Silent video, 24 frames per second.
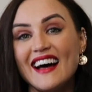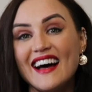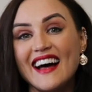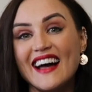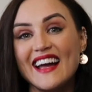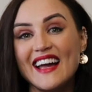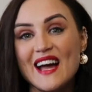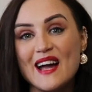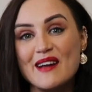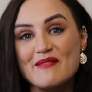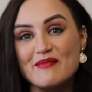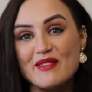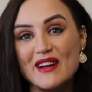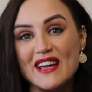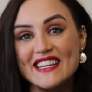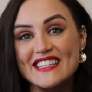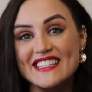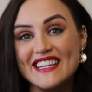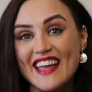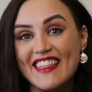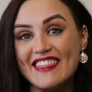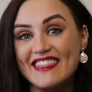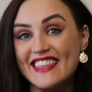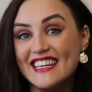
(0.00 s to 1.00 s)
Hi, I'm
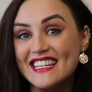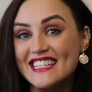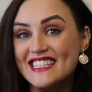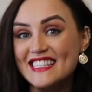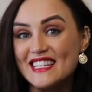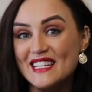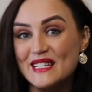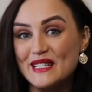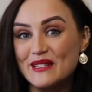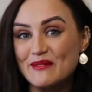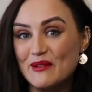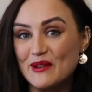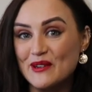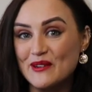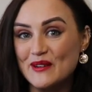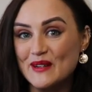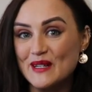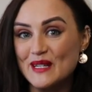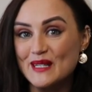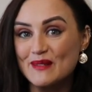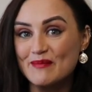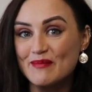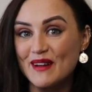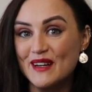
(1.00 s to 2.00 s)
Rach and this is
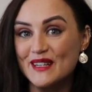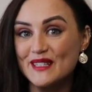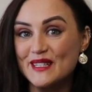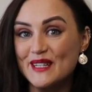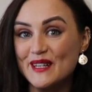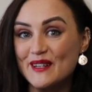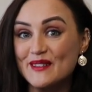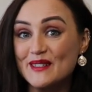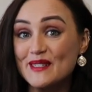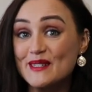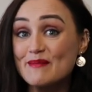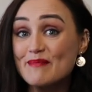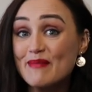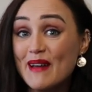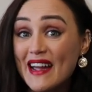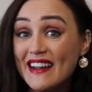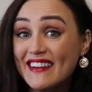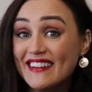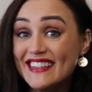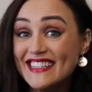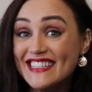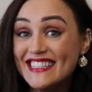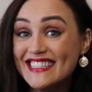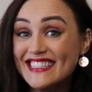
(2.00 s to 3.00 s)
Wandering Spud Goes to
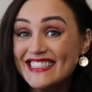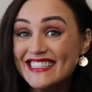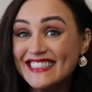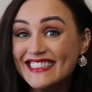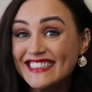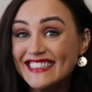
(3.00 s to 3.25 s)
Paris.